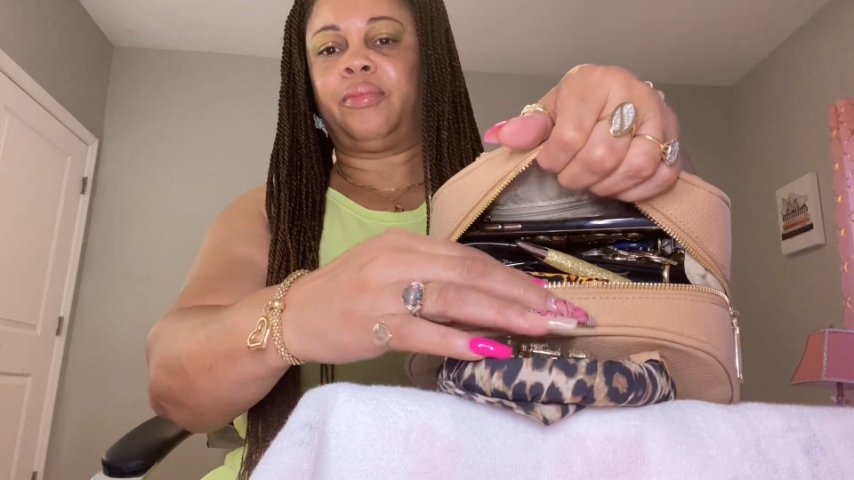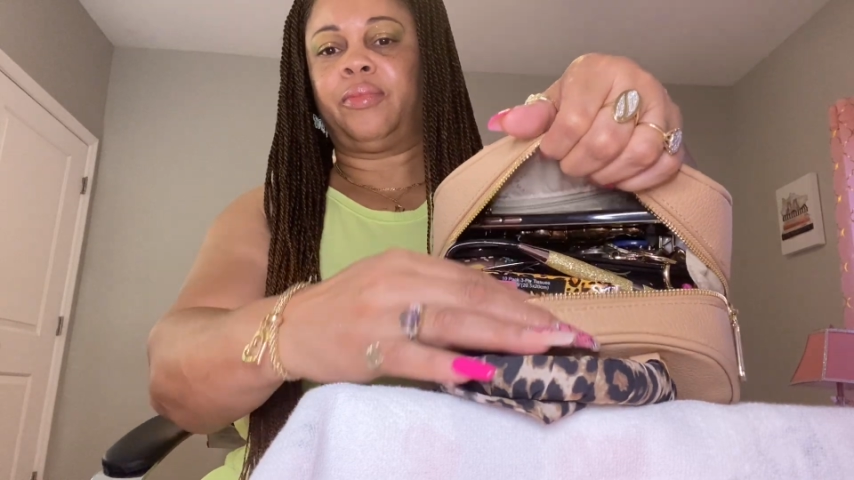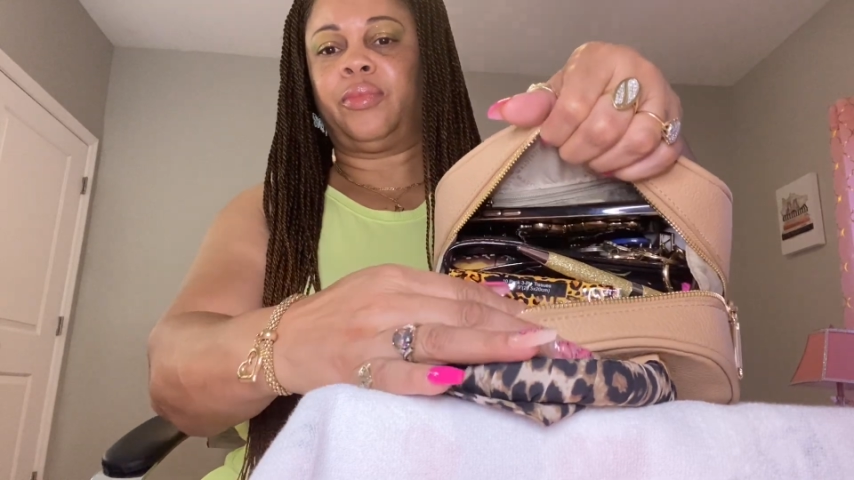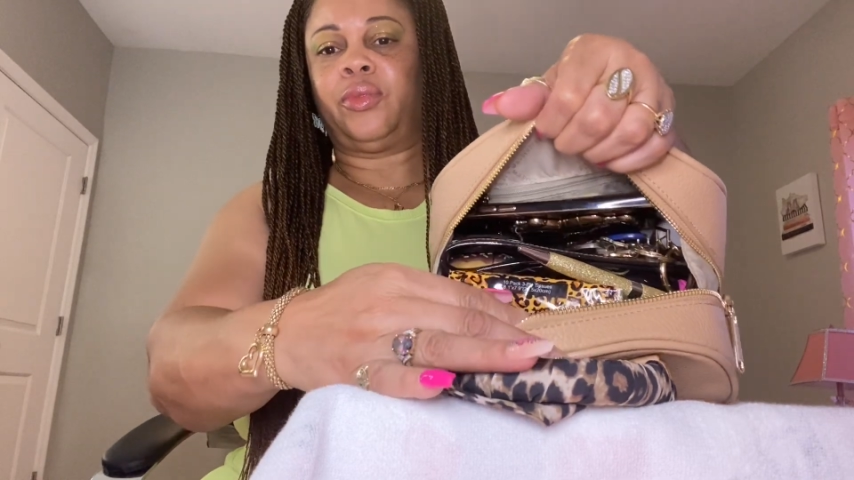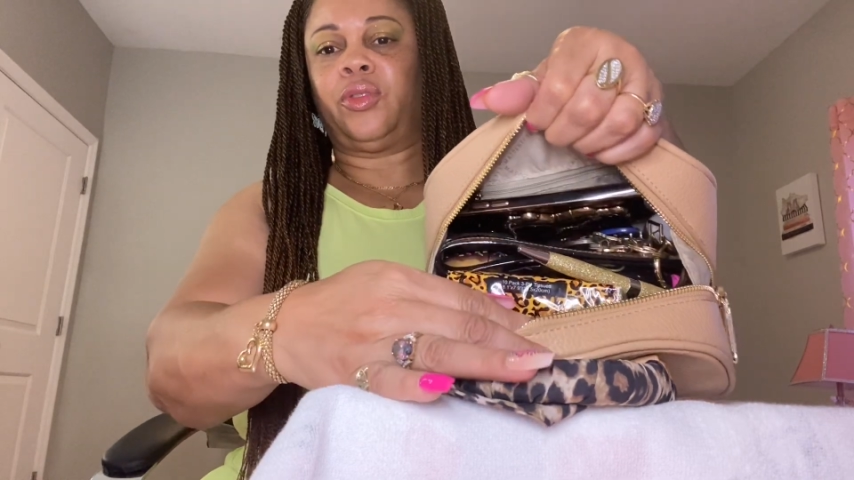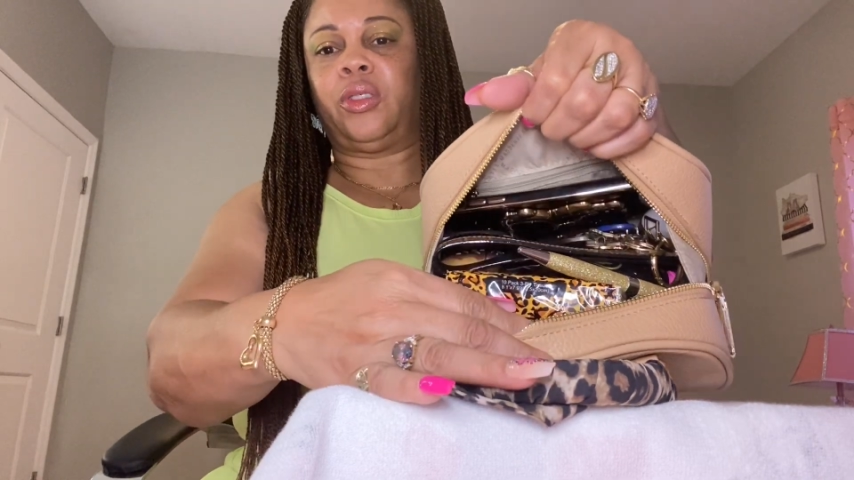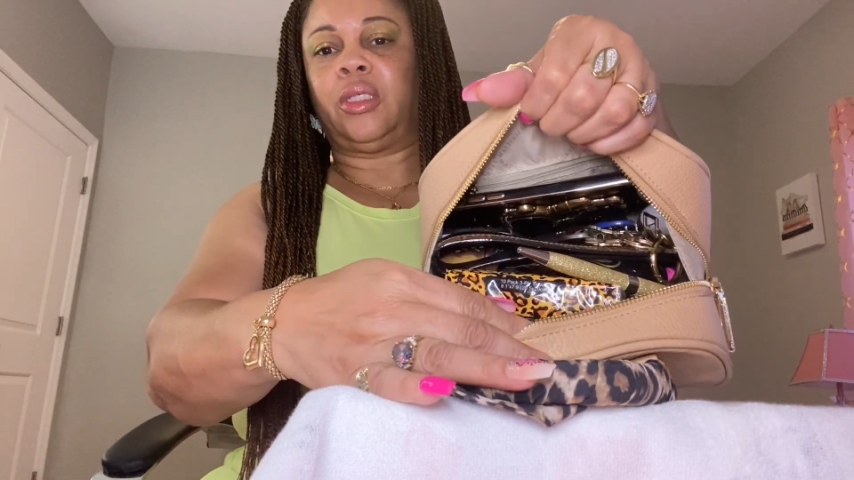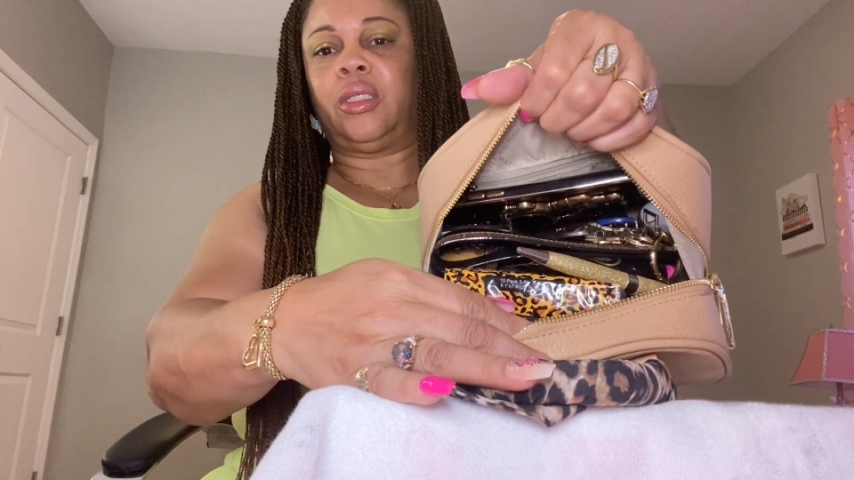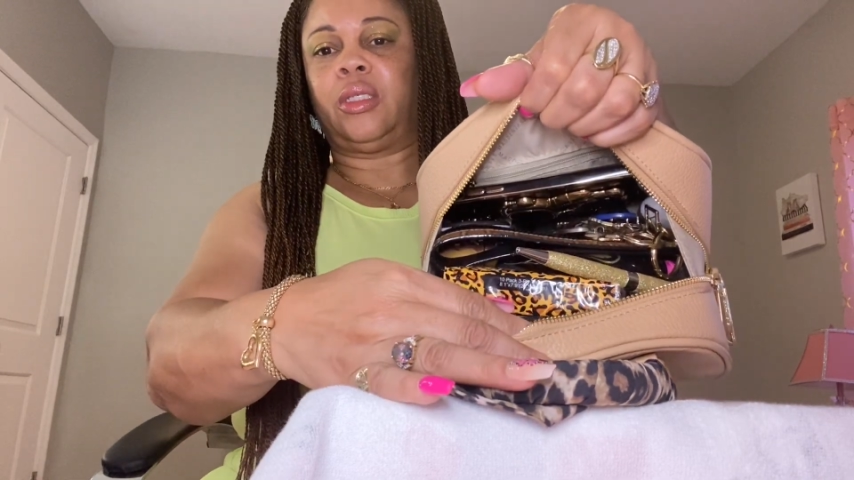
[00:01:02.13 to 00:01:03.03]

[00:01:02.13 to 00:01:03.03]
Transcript: You can